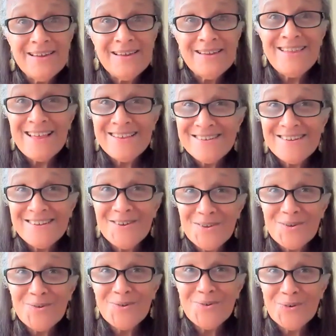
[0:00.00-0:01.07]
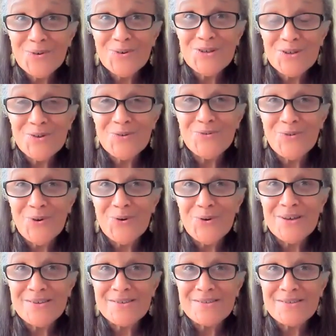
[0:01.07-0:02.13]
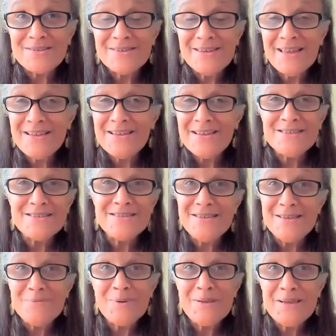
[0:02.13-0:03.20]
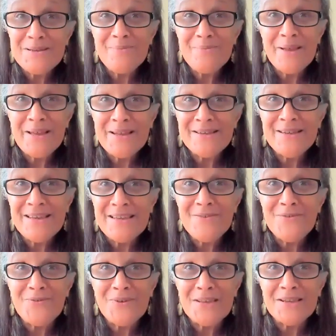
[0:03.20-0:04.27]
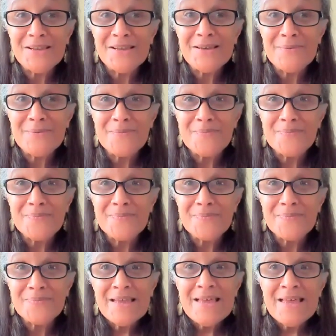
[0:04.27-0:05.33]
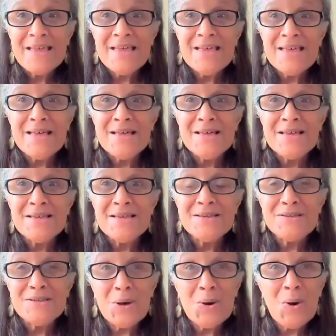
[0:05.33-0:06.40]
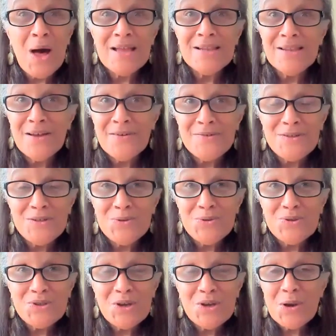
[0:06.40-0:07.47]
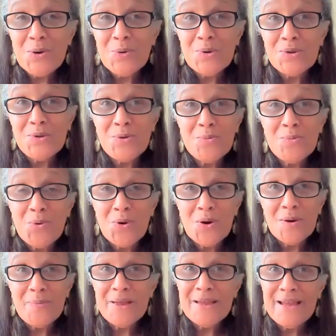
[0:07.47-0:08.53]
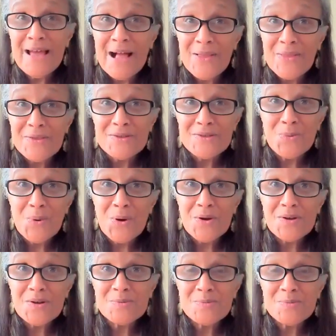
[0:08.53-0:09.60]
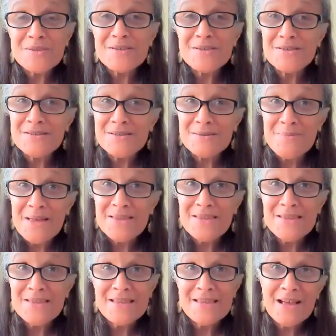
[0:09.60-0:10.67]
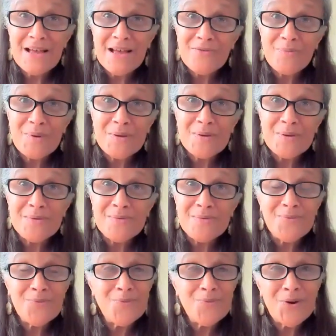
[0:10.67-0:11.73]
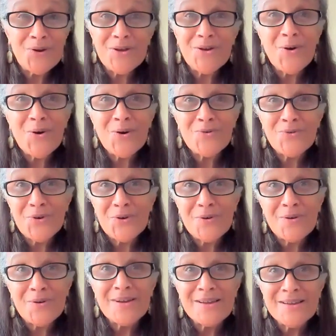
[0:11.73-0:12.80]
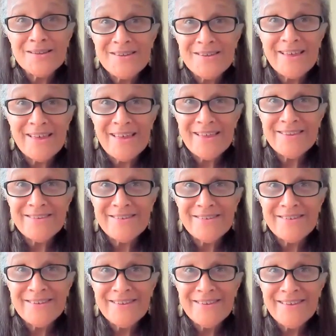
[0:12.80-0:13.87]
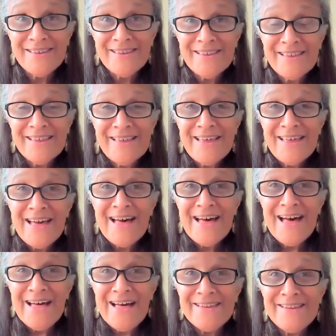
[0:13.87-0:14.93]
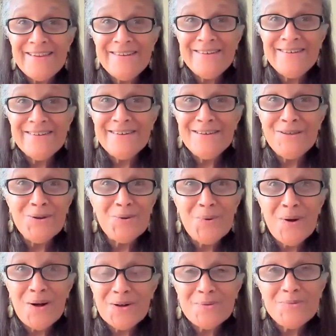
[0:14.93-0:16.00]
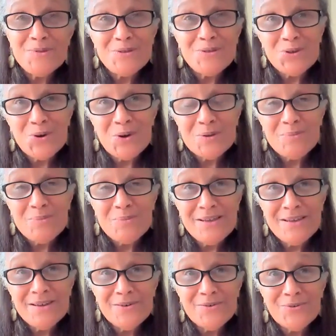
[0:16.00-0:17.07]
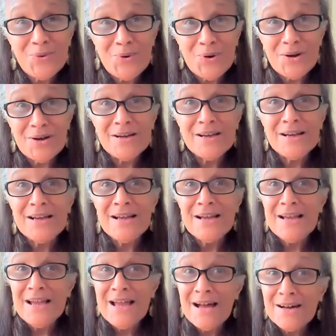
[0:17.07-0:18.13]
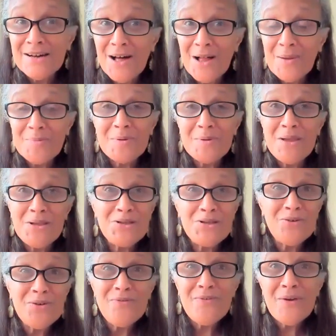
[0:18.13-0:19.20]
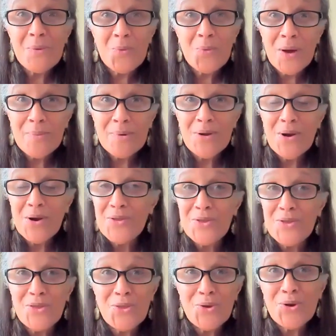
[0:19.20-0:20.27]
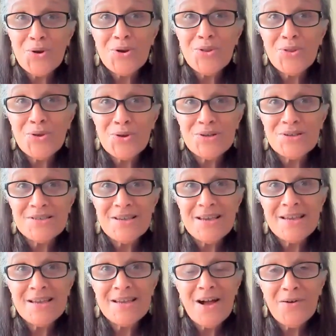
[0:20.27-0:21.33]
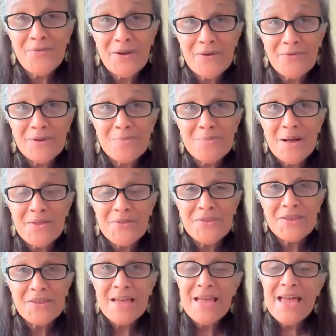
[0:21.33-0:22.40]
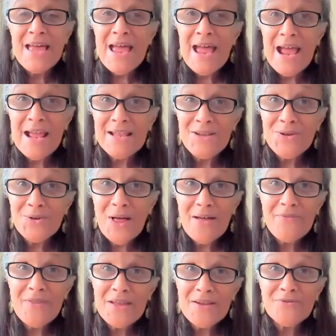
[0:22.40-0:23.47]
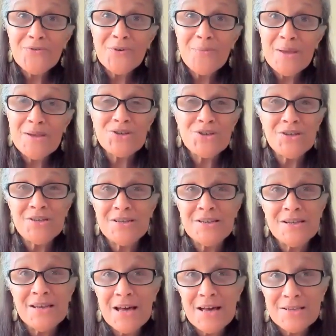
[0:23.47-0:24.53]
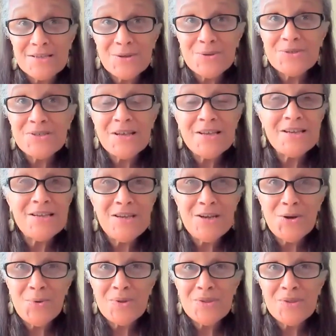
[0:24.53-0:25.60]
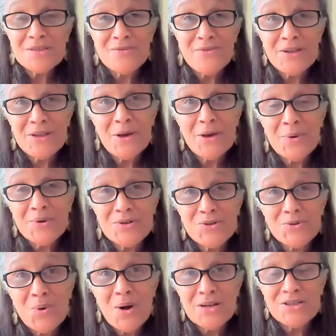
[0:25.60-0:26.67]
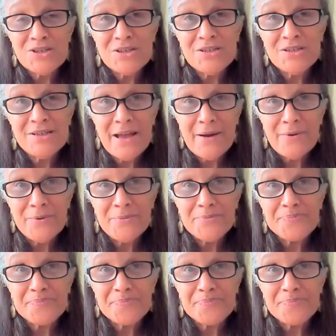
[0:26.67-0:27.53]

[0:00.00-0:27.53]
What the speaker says: That's another version of focus, and it's deeply embedded in feeling. So I'd love to share with you more about how this works, but this is a method that I've been working on for decades. And you're welcome to join me for a complimentary webinar the third Thursday of every month. And you'll have that information associated here with this video as you're watching now.